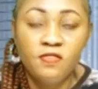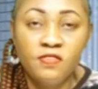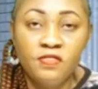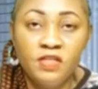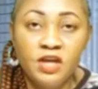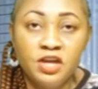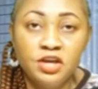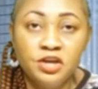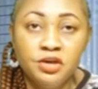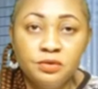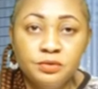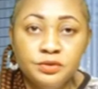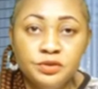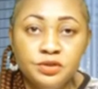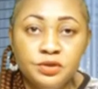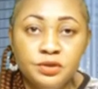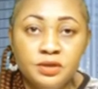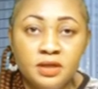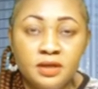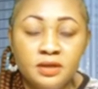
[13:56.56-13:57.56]
Thank you,
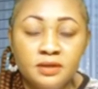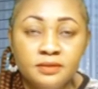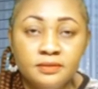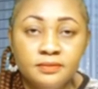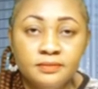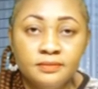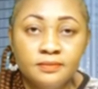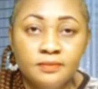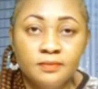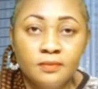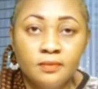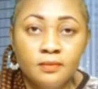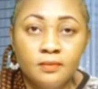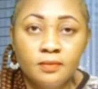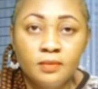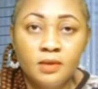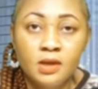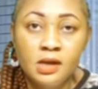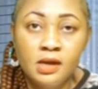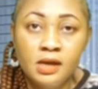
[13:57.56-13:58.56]
Jonah.
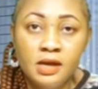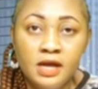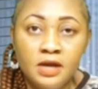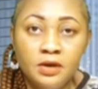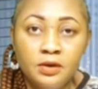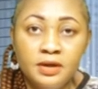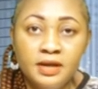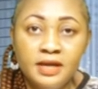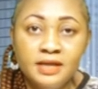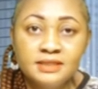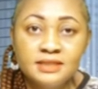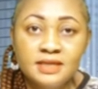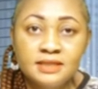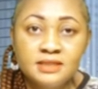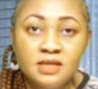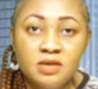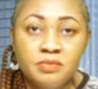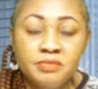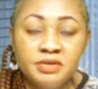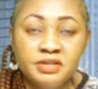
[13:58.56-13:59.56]
And on
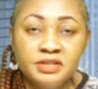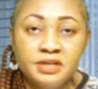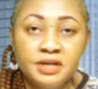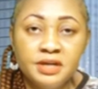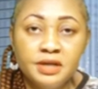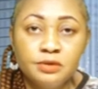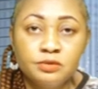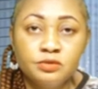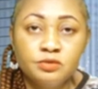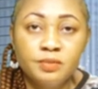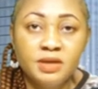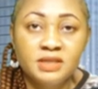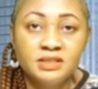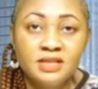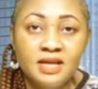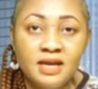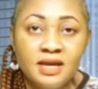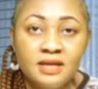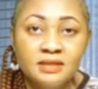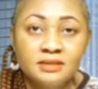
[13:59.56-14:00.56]
entertainment news,
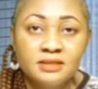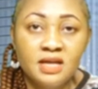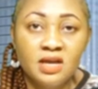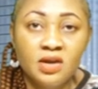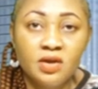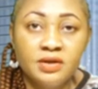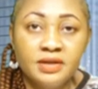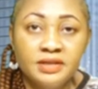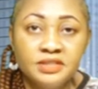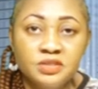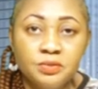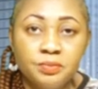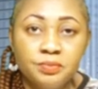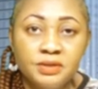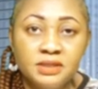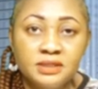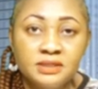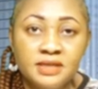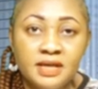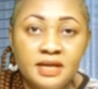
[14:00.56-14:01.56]
Matthias Ayodeji
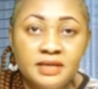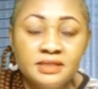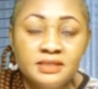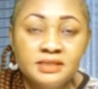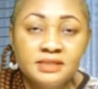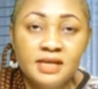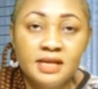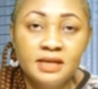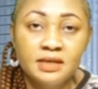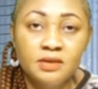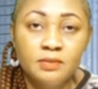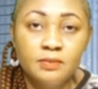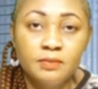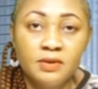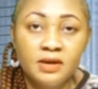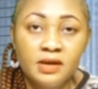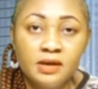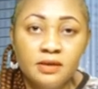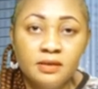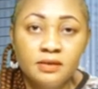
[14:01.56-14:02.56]
Peter is standing
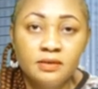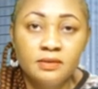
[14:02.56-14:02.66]
by.